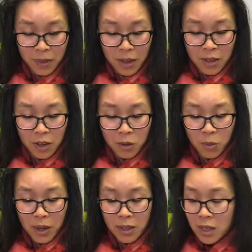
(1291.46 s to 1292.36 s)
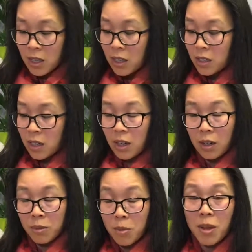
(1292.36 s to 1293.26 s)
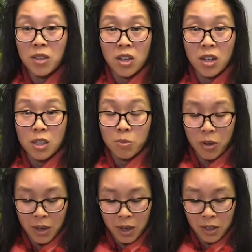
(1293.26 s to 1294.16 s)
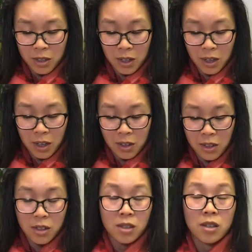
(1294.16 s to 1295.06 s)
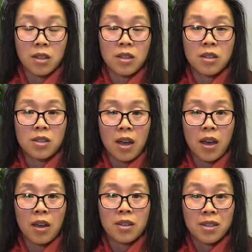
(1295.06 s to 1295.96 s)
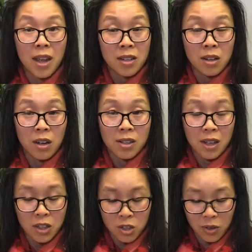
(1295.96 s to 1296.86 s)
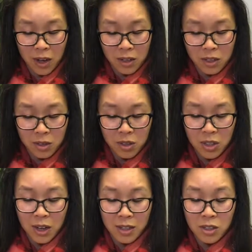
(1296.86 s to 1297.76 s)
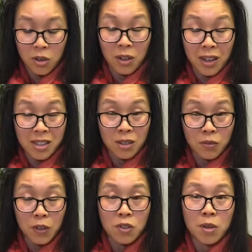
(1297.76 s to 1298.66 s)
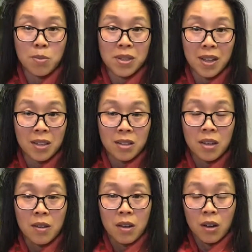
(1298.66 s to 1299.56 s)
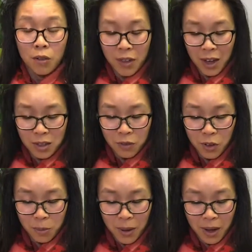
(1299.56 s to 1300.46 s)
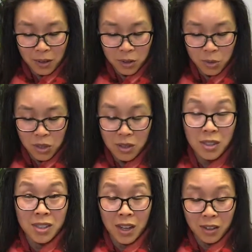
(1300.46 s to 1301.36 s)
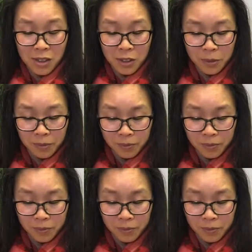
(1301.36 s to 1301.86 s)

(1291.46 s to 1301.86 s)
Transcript: Now the one in the Metagenics product, again, this is a standardized extract which has no less than 15% of the active compounds, which is the salicin.